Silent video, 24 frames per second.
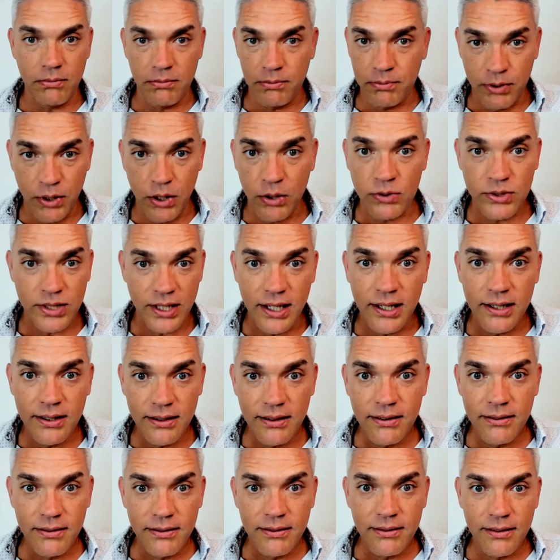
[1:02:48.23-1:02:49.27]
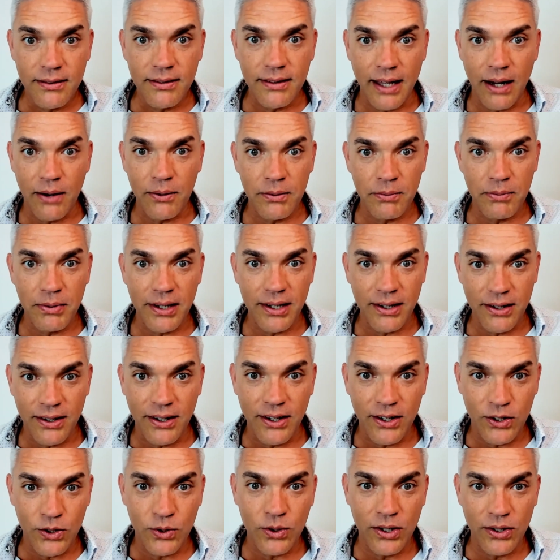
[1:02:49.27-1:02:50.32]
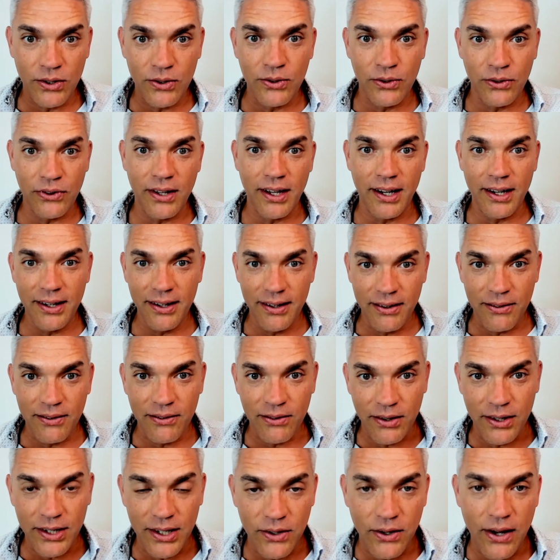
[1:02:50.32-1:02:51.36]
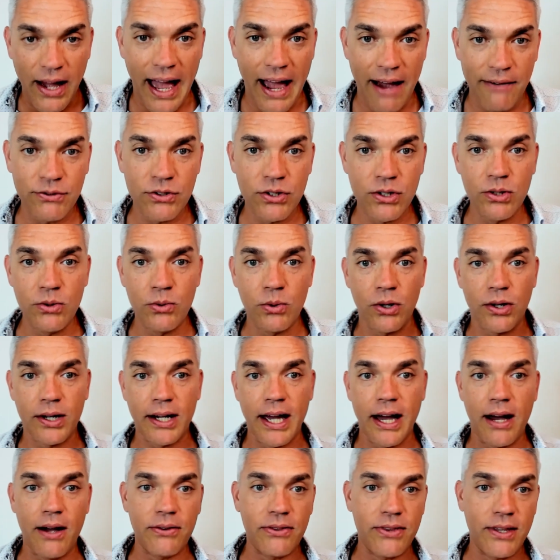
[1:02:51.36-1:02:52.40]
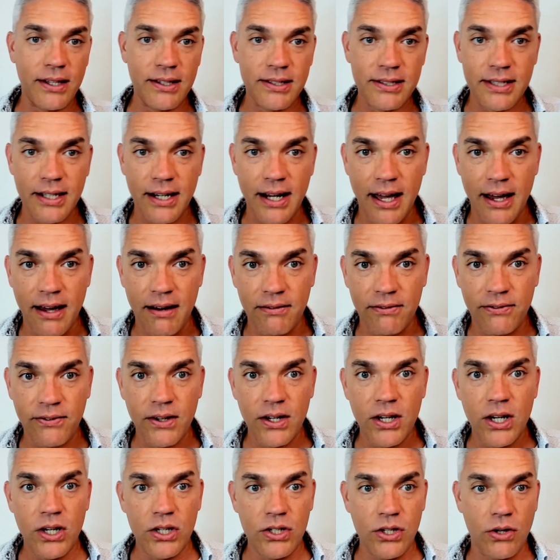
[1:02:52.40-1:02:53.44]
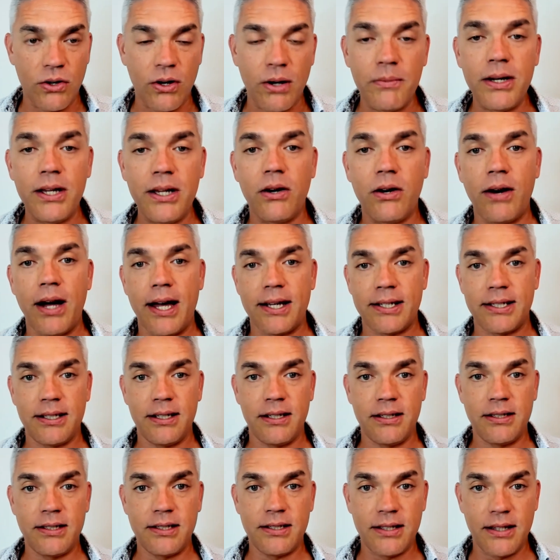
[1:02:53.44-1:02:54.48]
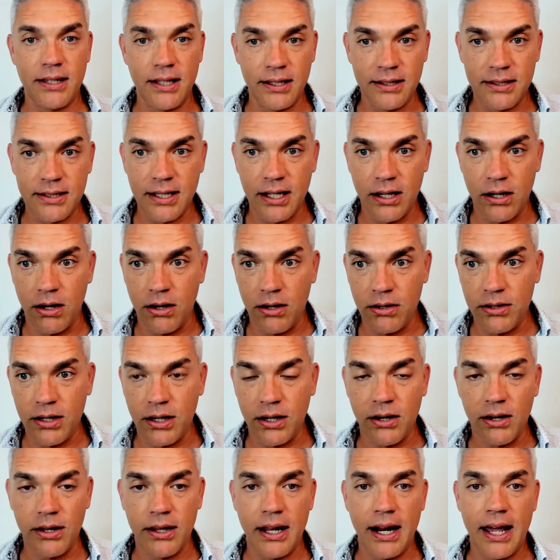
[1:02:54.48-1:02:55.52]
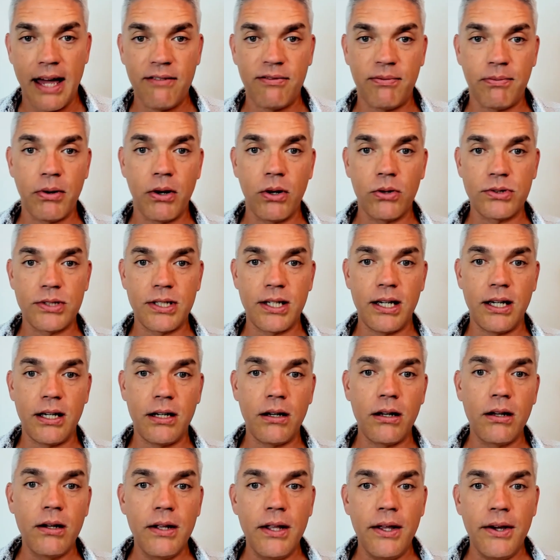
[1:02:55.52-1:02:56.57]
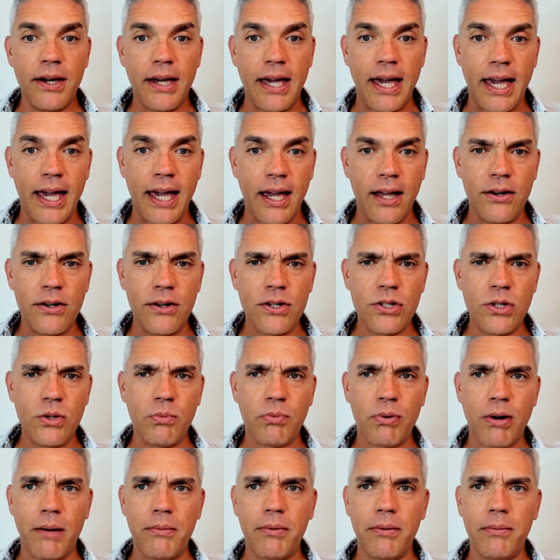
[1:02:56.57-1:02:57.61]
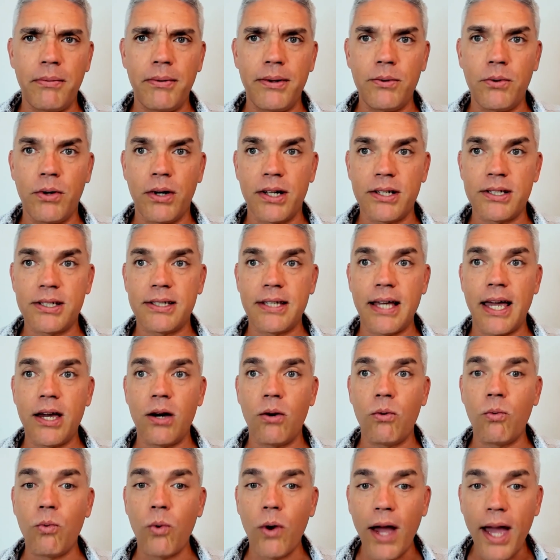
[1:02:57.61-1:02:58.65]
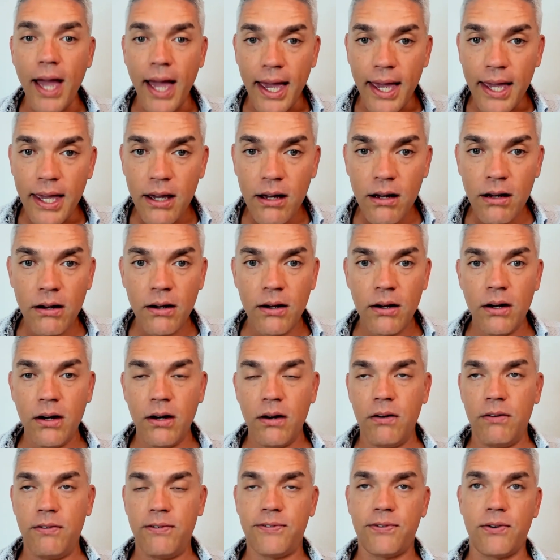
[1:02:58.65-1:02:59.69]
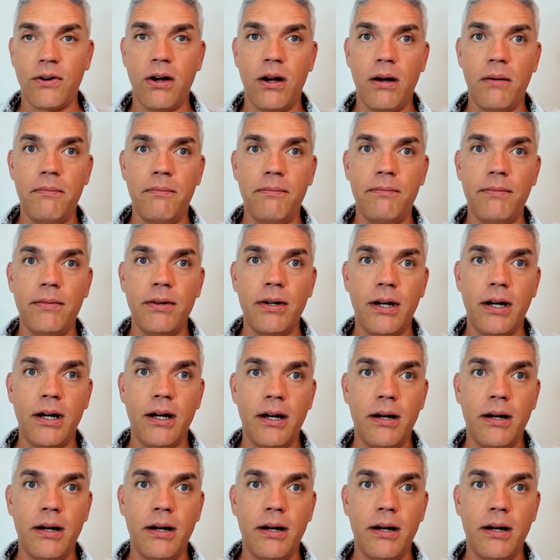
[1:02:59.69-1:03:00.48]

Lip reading: protein. That would be a critical thing, right? After you work out, things that have your amino acids, things that have protein, and you probably want to stay away from